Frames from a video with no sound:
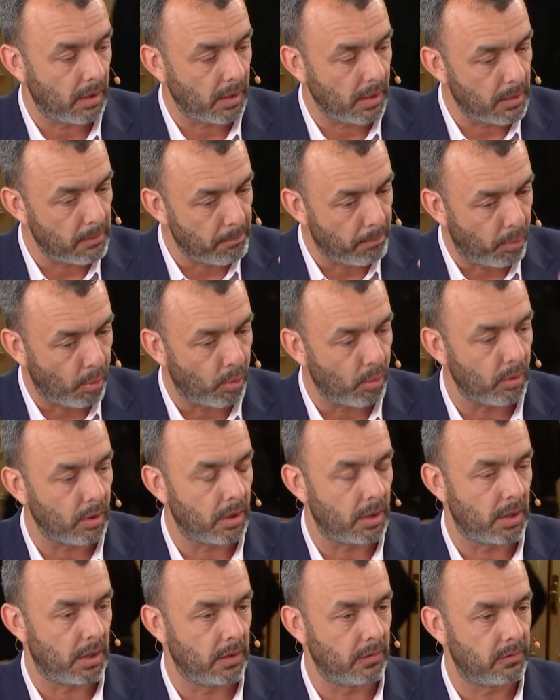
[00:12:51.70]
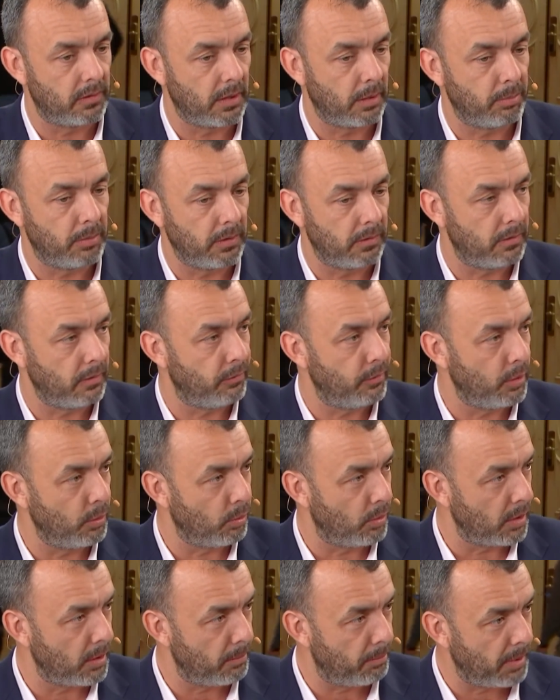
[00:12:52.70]
important concept is if you
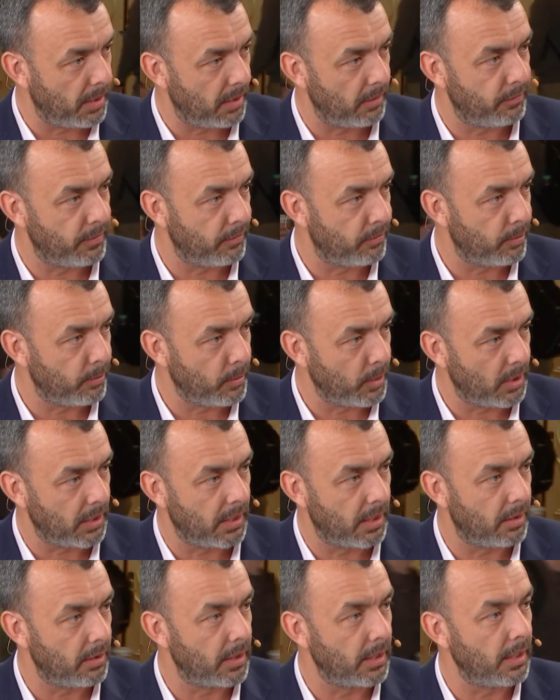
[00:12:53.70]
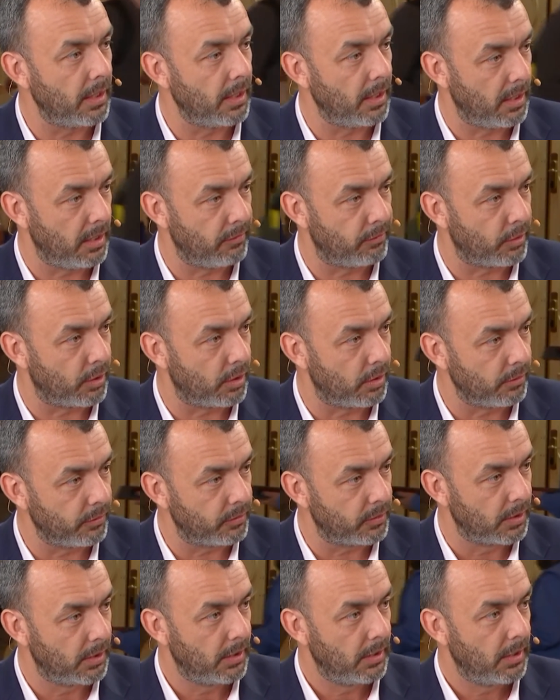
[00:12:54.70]
want to benefit from the cloud, it
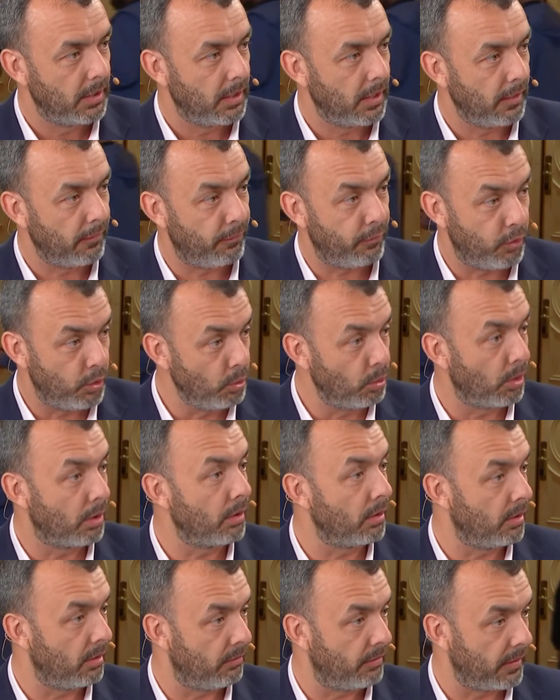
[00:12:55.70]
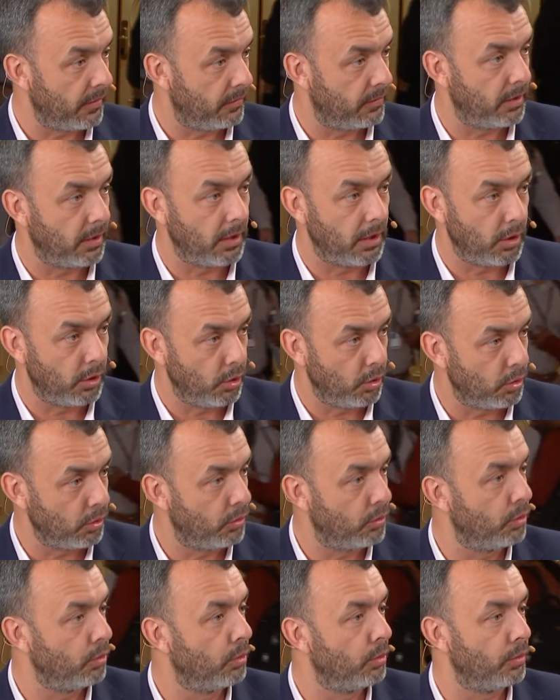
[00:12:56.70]
evolves. If you are investing in your
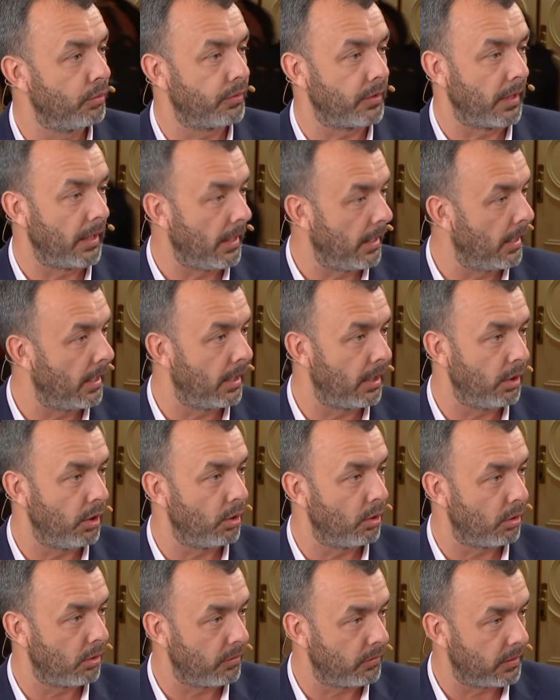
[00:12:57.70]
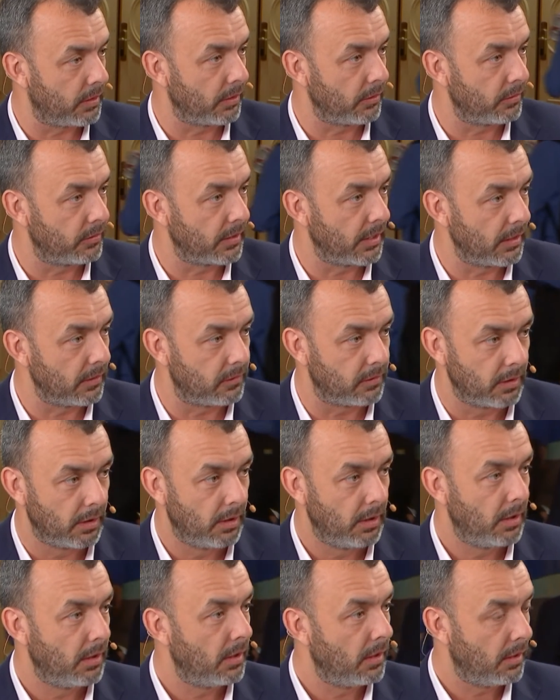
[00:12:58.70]
tools and your skill sets,
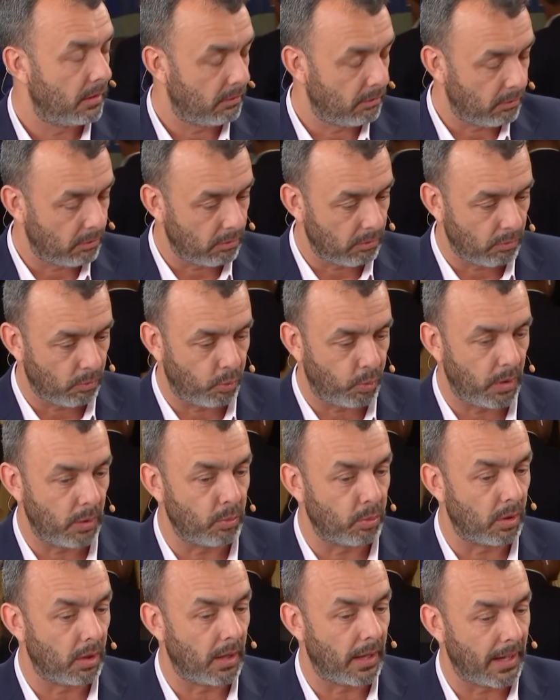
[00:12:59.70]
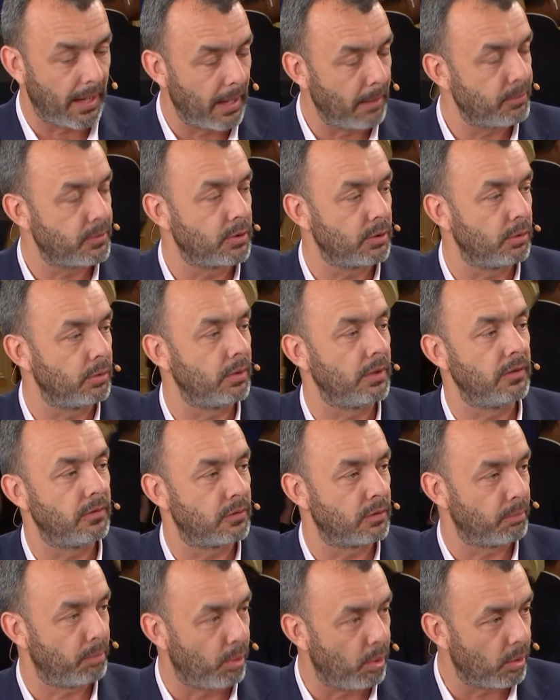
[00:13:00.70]
we will absolutely
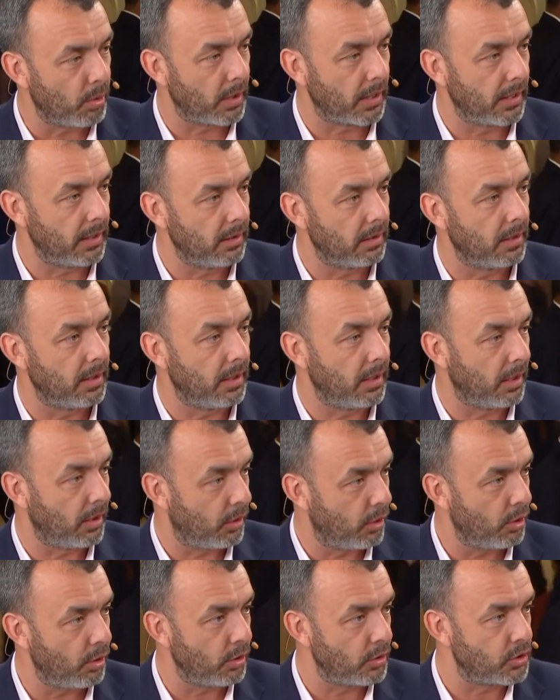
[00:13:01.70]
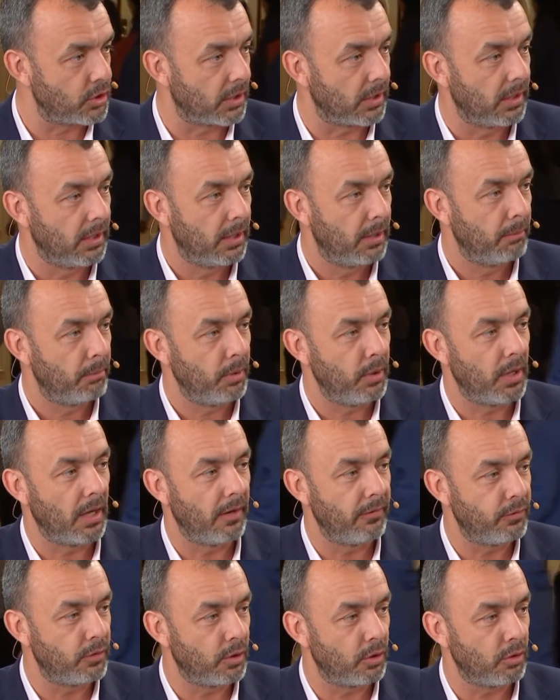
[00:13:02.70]
support it and encourage it, but you have to